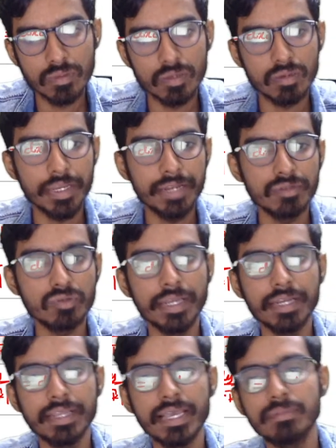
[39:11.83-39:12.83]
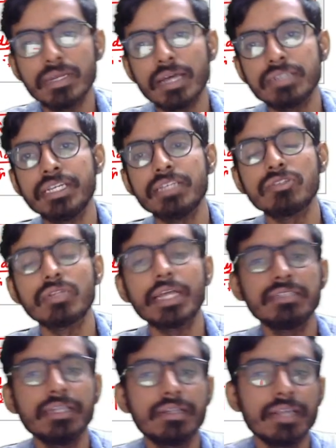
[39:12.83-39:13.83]
Right? So n cap dot j. So that's
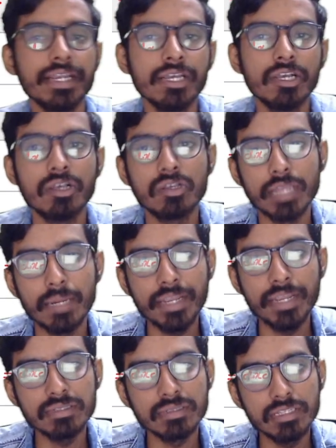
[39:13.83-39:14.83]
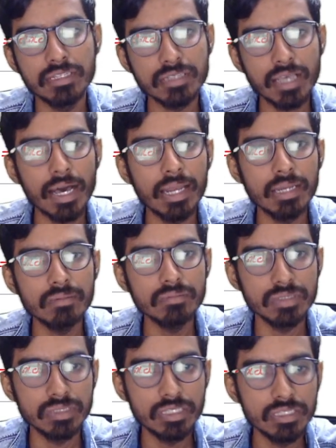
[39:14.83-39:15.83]
it, right? So that means this column,
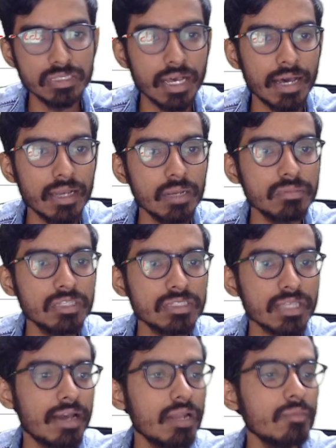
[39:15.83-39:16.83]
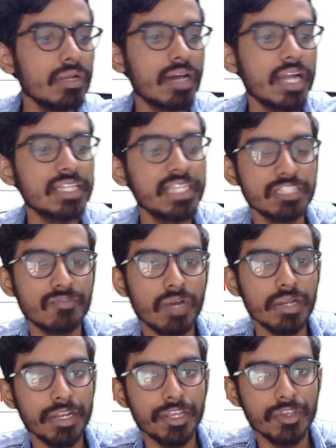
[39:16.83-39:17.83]
this column, this column will not change for
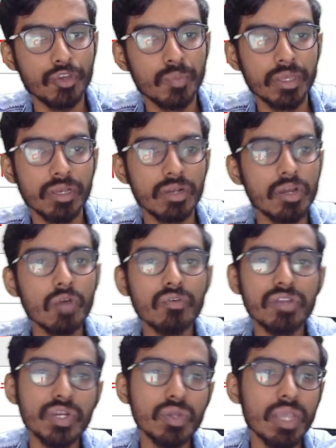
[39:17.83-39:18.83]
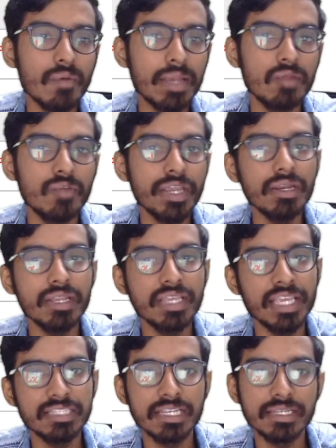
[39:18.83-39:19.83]
any cube. Now we need to evaluate
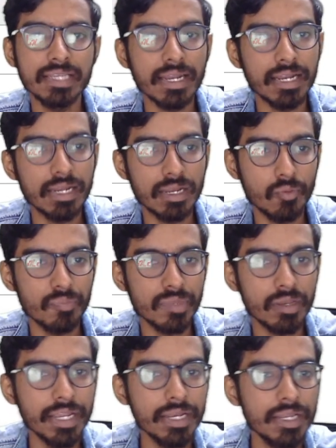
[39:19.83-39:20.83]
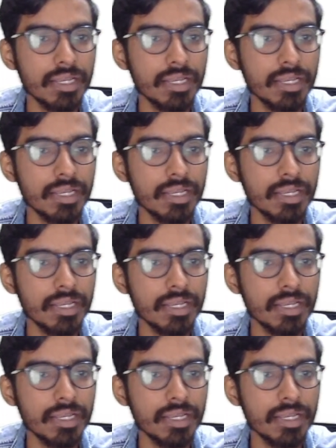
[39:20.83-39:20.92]
each integral now, right?